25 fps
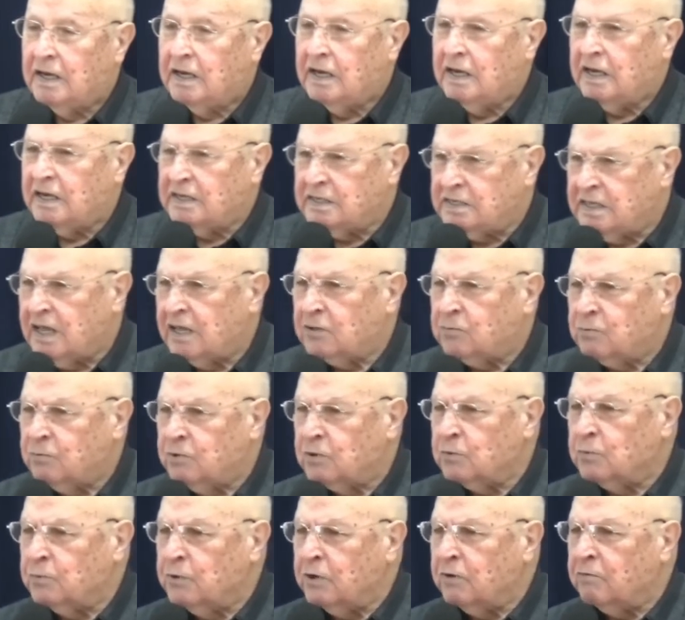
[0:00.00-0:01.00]
Is that
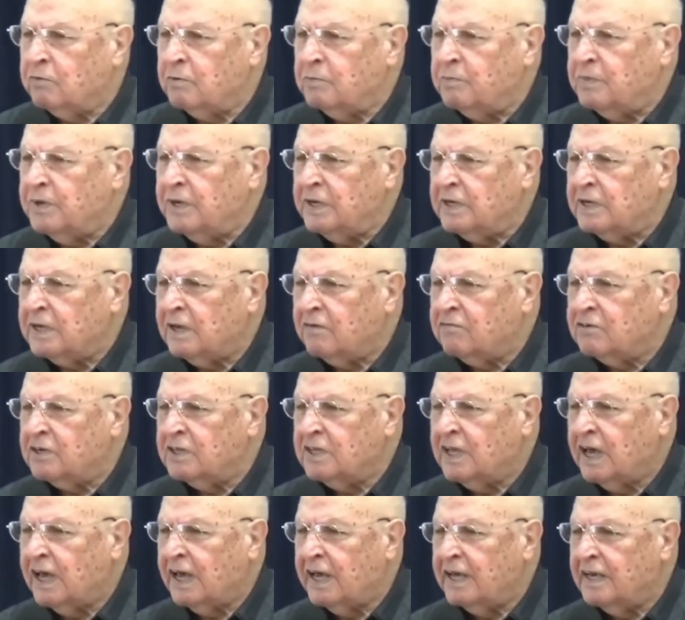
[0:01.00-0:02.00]
what we repeat every
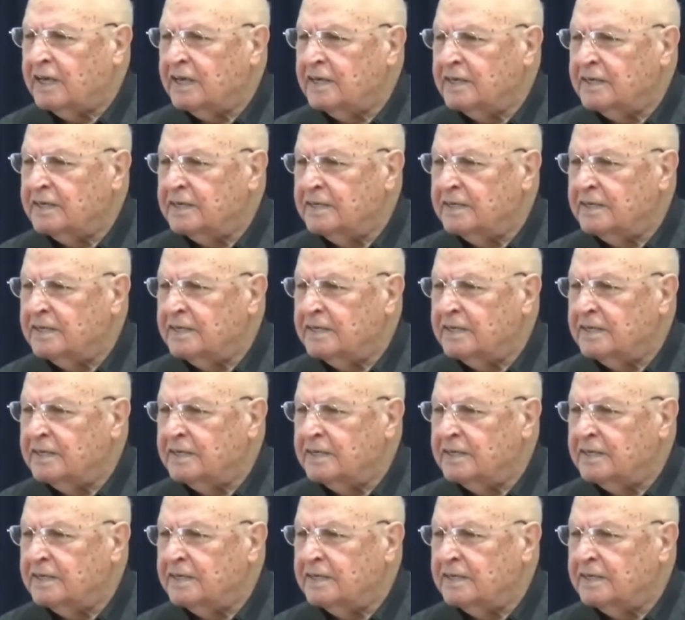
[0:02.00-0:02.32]
day?